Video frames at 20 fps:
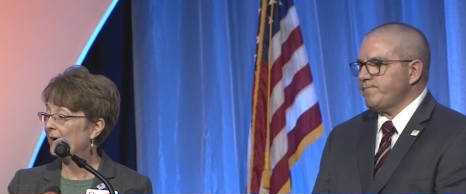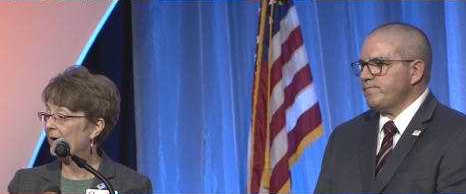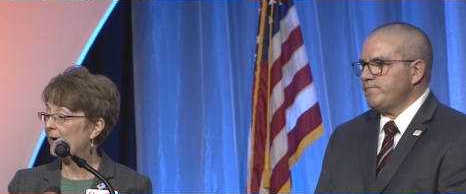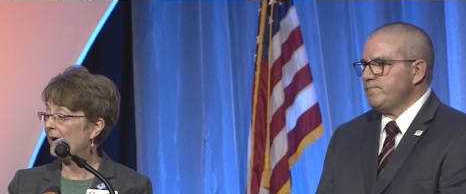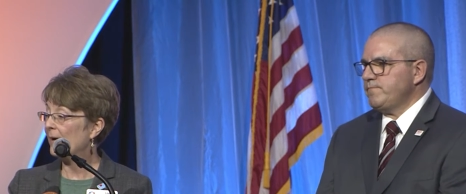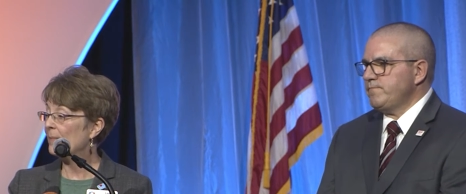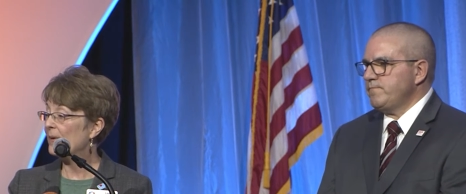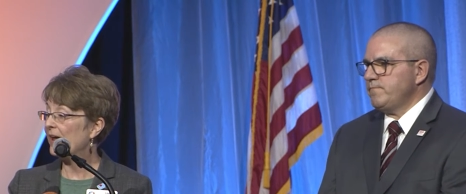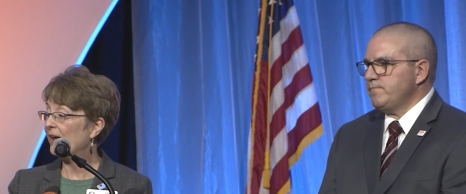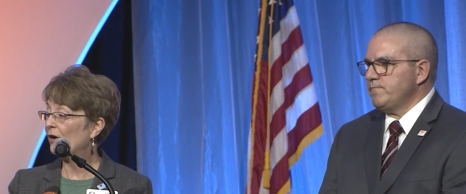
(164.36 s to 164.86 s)

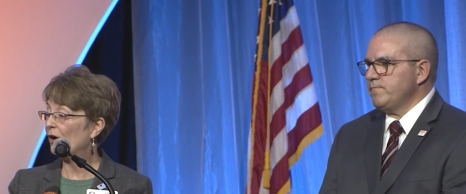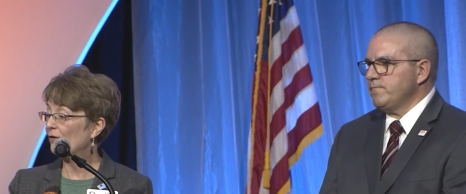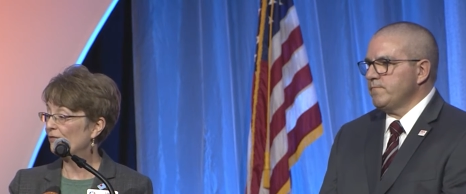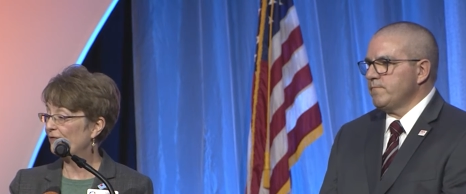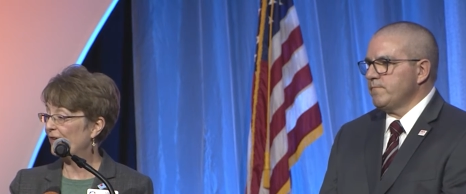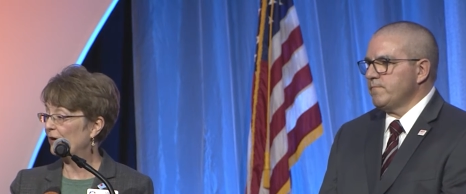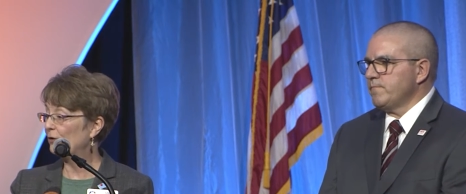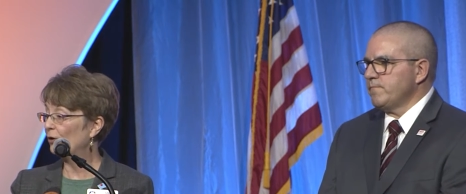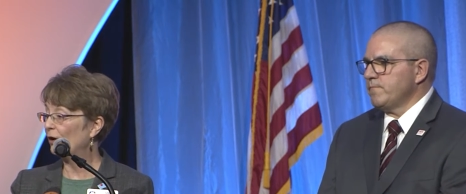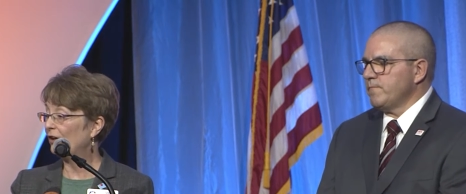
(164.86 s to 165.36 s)
Speaker 1: um, in our
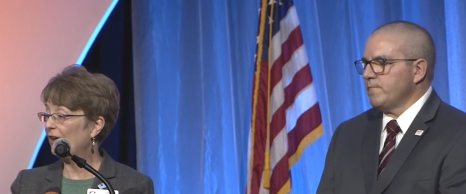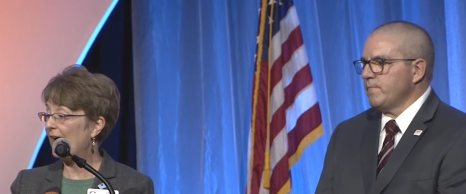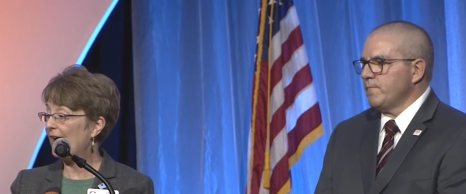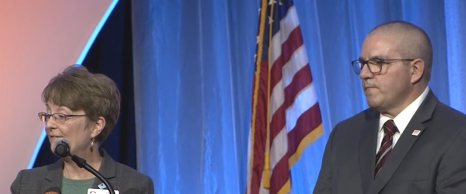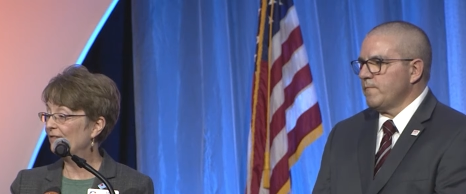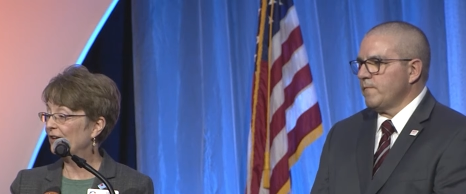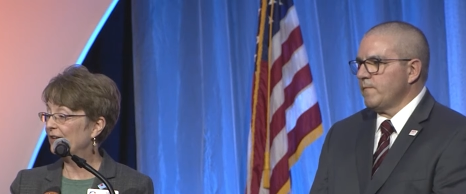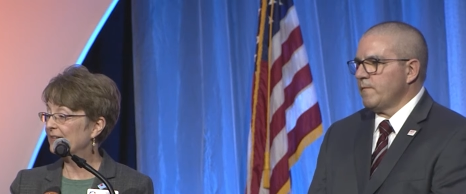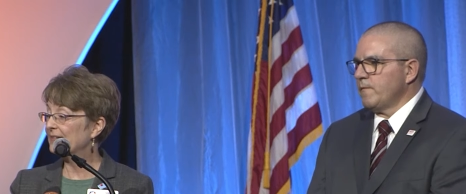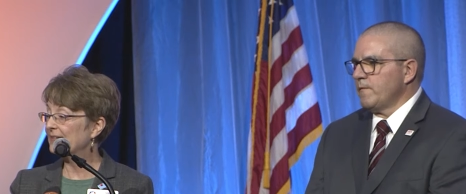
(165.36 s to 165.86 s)
federal
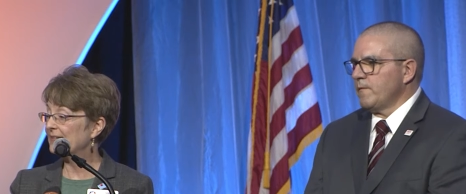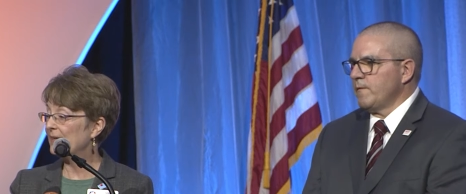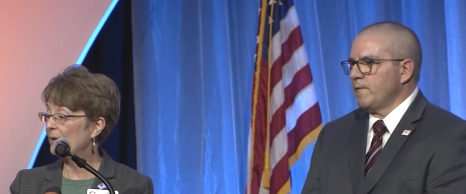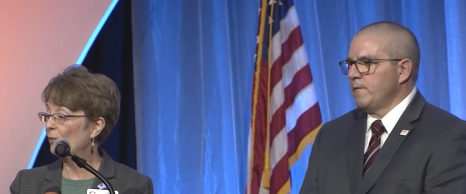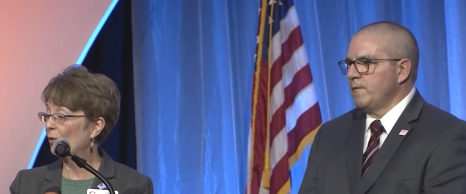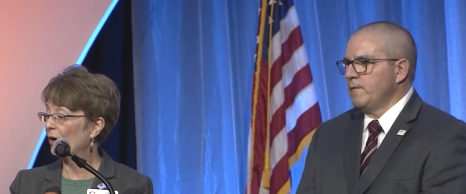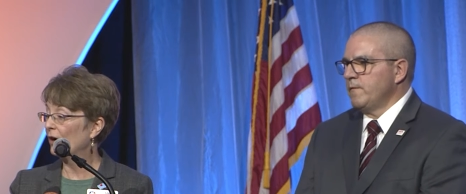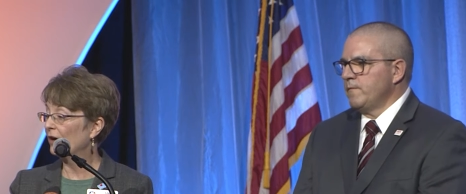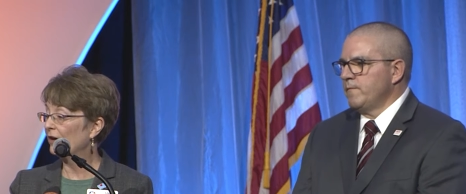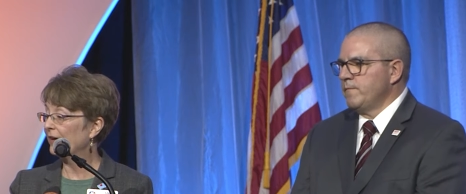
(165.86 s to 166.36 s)
advocacy
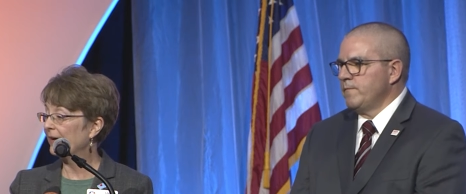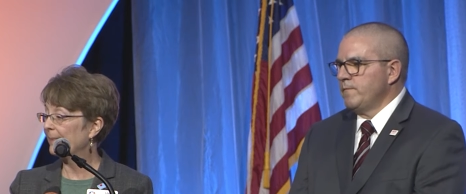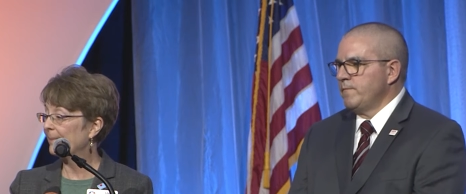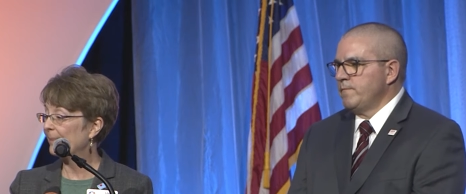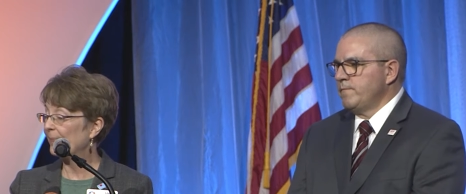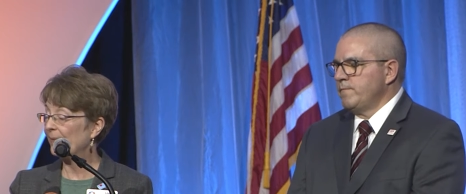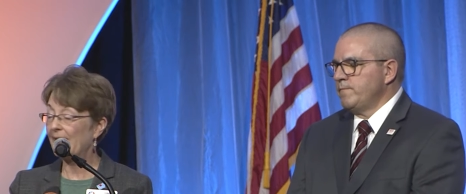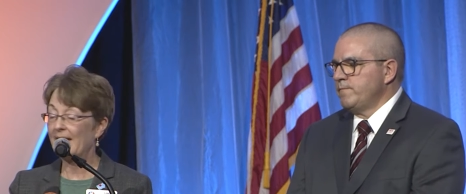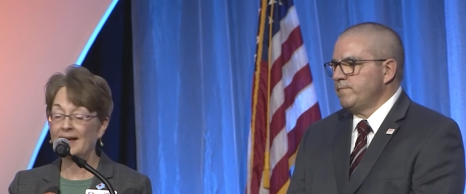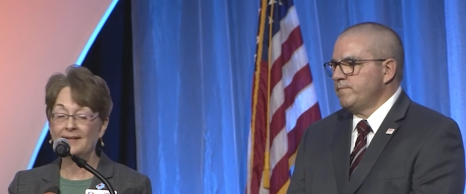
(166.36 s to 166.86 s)
work
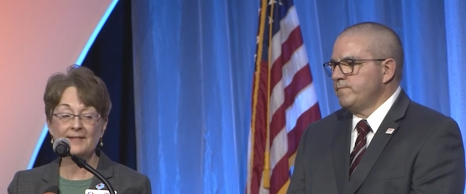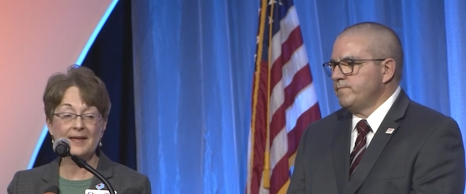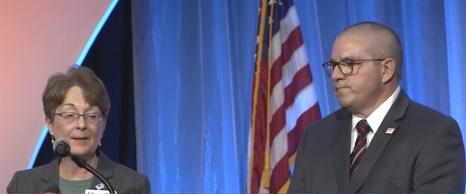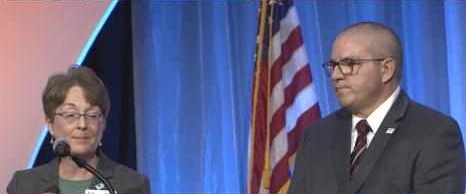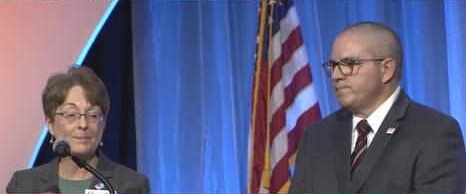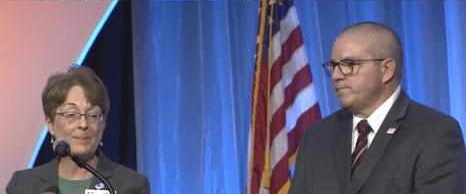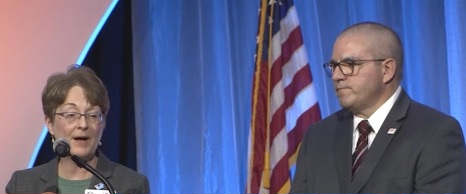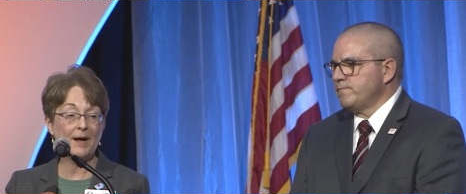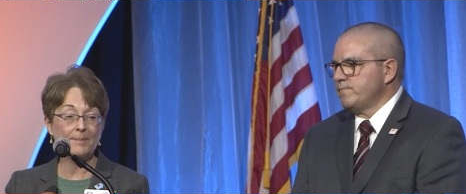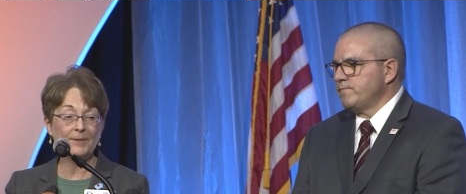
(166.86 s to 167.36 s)
and then
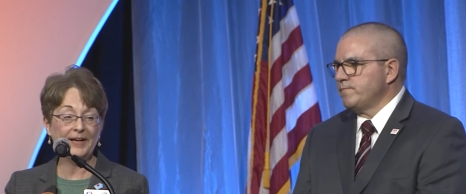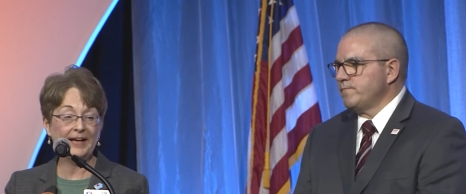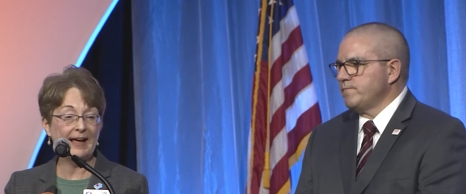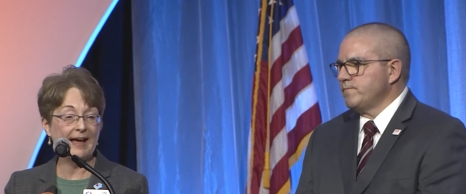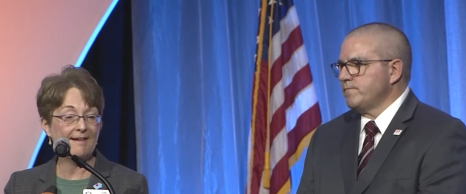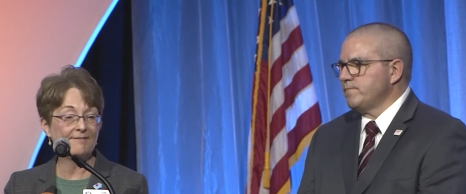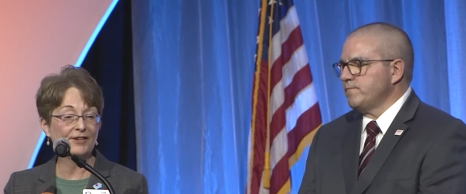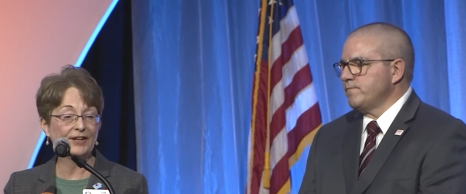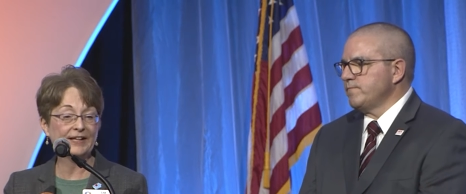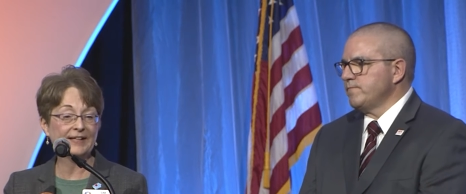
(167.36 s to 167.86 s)
public
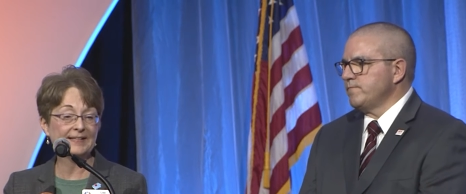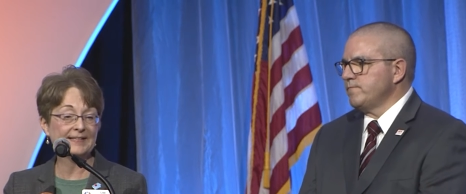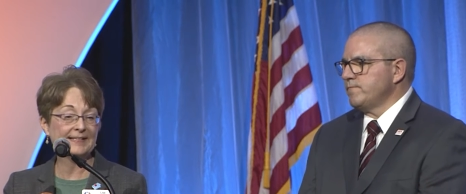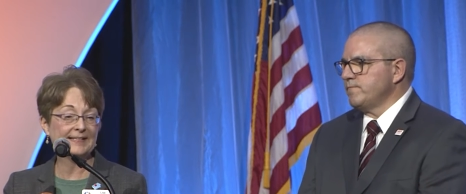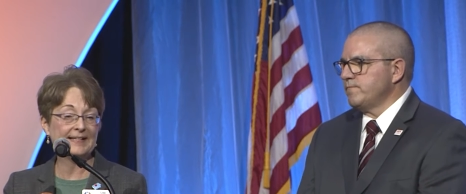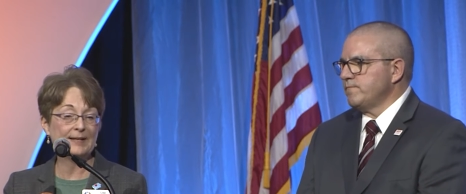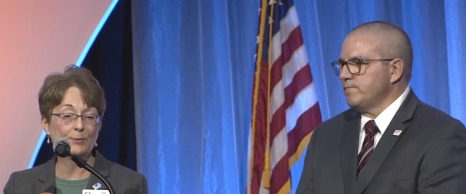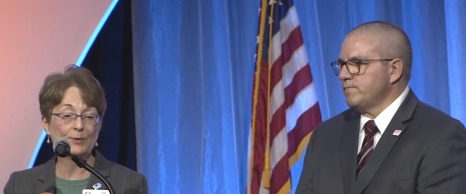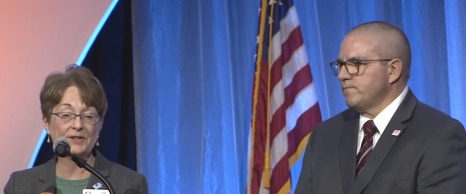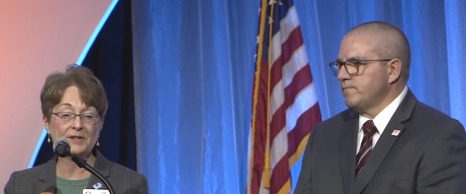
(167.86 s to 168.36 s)

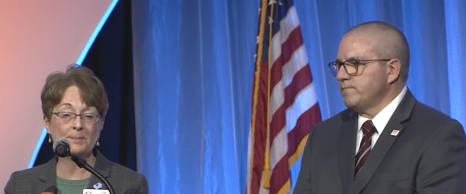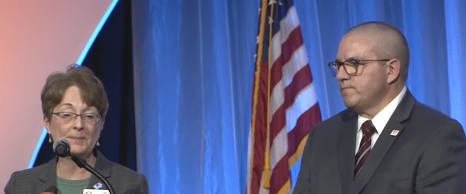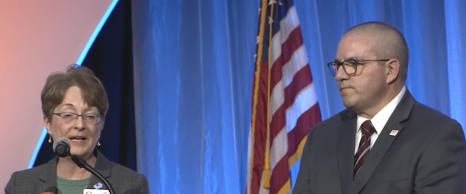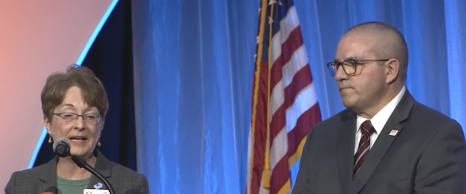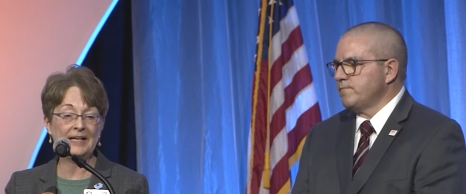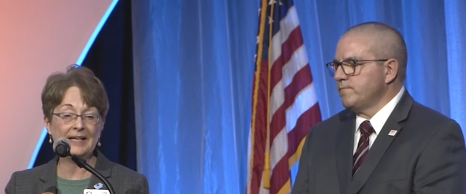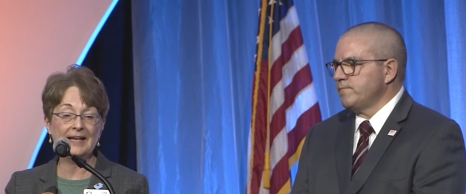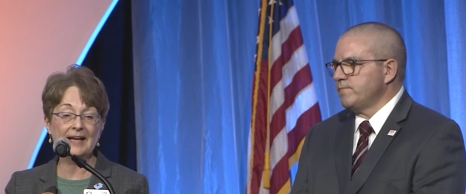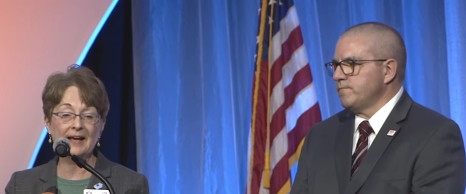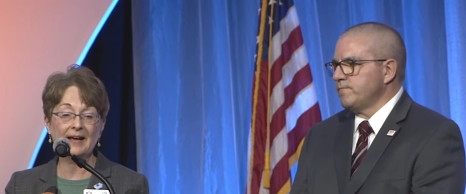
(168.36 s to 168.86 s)
advocacy with the
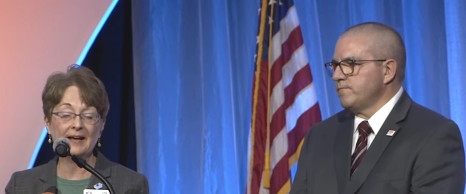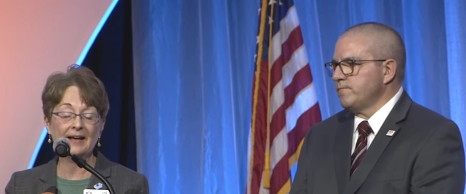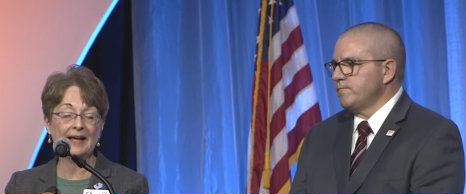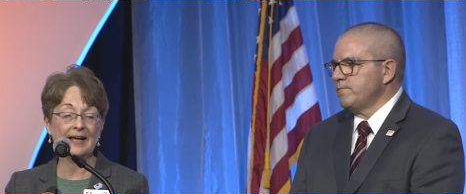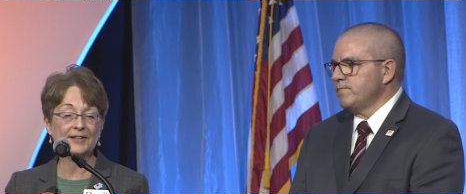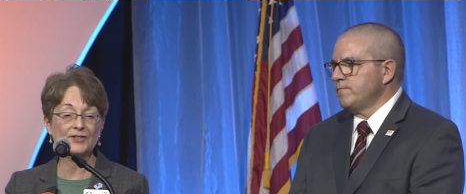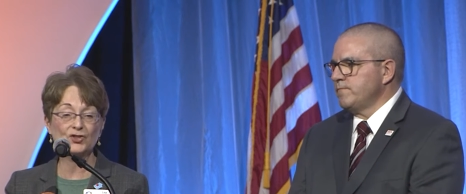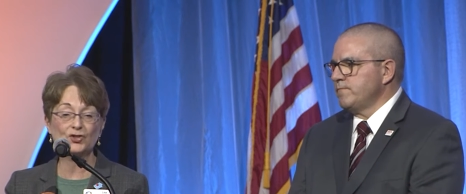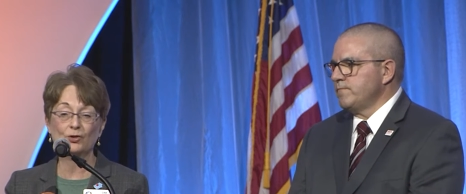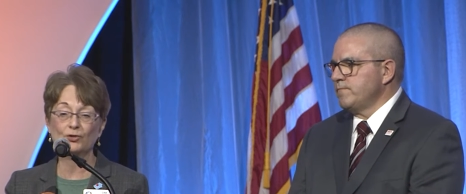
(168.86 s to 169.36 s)
media
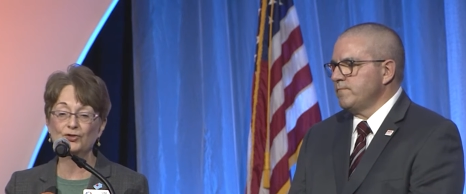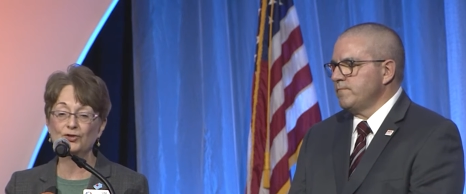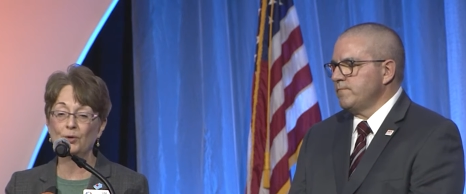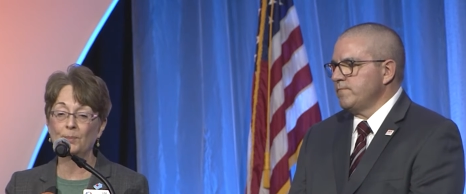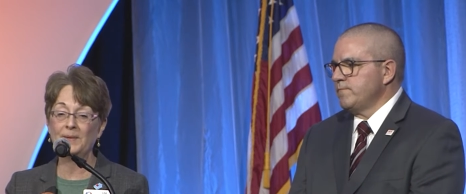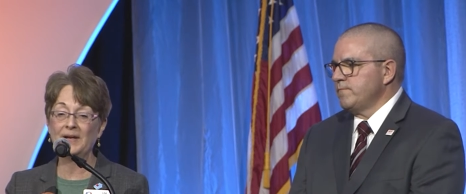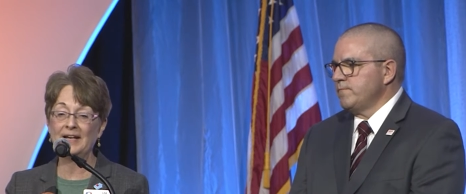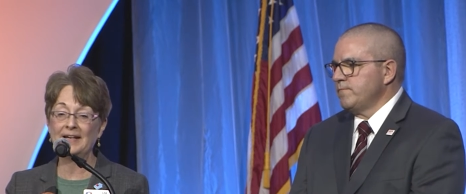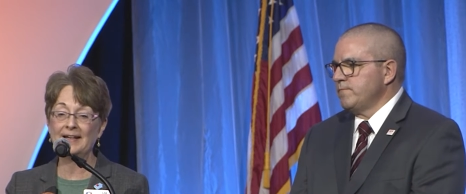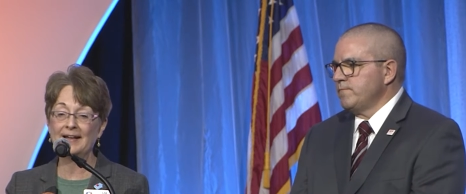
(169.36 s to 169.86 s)
and social
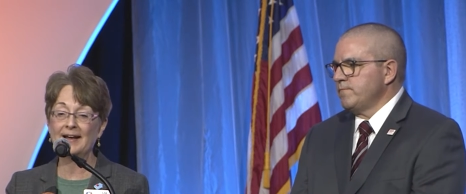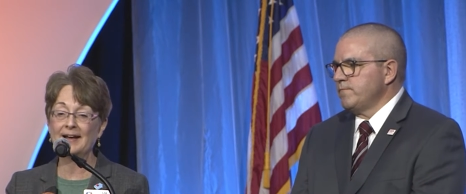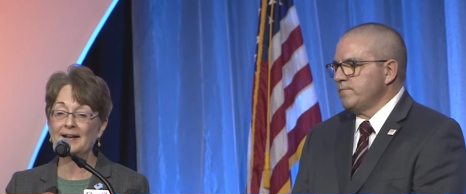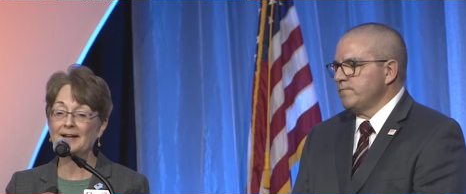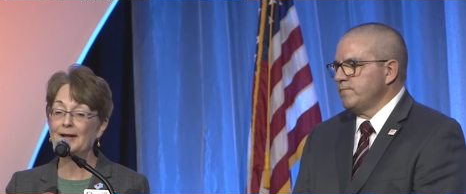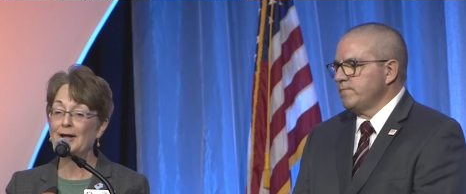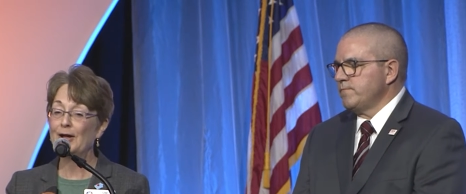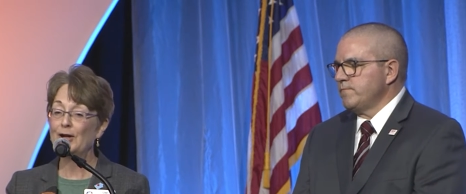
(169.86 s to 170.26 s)
media,